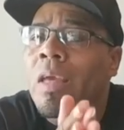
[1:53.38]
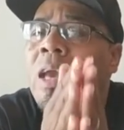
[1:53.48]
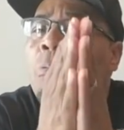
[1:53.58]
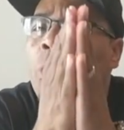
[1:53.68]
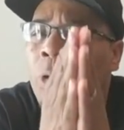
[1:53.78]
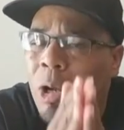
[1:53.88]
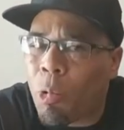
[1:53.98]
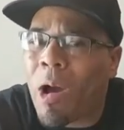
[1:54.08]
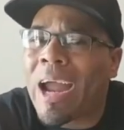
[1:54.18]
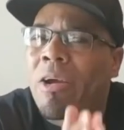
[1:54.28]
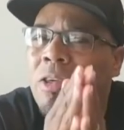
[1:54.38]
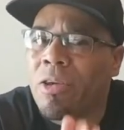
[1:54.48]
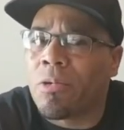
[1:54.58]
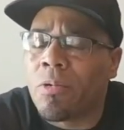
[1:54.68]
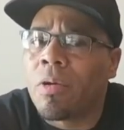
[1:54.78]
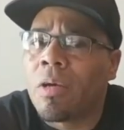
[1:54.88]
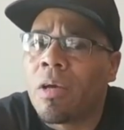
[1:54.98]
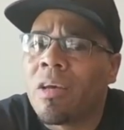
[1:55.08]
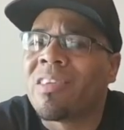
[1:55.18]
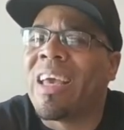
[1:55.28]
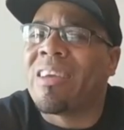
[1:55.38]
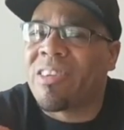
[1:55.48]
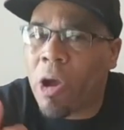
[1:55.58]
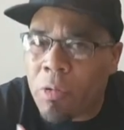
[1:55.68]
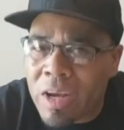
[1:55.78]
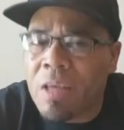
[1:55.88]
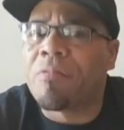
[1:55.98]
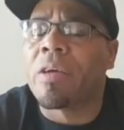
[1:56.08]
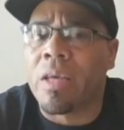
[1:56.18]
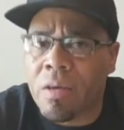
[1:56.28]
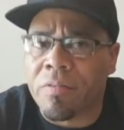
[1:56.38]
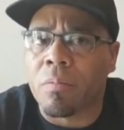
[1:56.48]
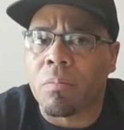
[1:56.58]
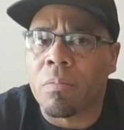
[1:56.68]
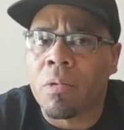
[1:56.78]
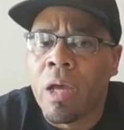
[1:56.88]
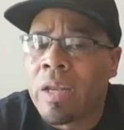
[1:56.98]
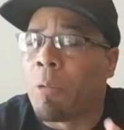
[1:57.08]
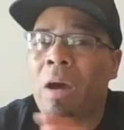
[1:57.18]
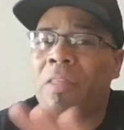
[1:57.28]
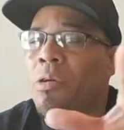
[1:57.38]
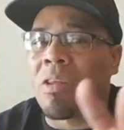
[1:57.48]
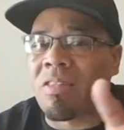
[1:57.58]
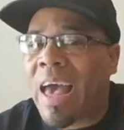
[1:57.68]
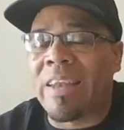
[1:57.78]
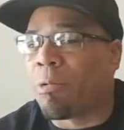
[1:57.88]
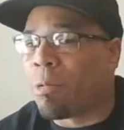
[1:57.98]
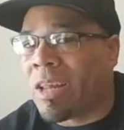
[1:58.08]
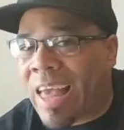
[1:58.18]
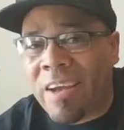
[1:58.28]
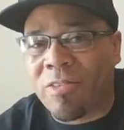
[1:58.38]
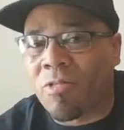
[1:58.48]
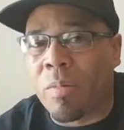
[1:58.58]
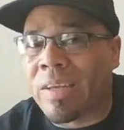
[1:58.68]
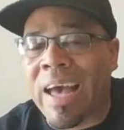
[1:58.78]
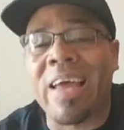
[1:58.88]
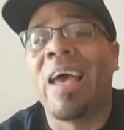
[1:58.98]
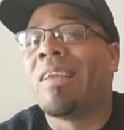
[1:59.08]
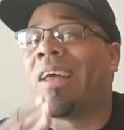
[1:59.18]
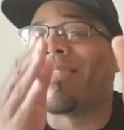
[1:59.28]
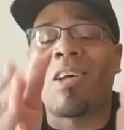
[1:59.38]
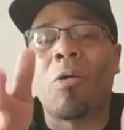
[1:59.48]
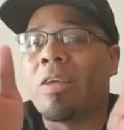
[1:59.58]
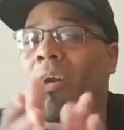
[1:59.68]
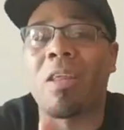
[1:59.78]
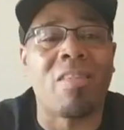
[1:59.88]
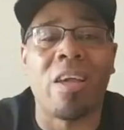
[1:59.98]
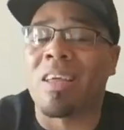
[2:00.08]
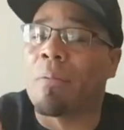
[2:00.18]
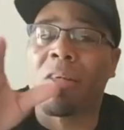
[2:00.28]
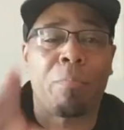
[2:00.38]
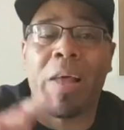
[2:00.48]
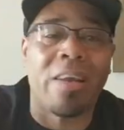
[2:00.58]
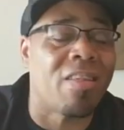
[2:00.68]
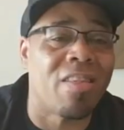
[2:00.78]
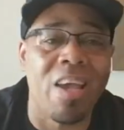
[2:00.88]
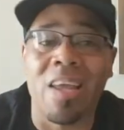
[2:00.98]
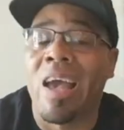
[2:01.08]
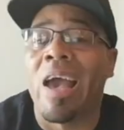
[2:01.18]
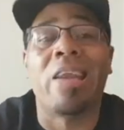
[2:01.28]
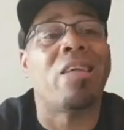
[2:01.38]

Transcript: it will require you to internally forgive him. Now, whether you decide to reach out to him or not, that's totally your decision. I'm just planting the seed, and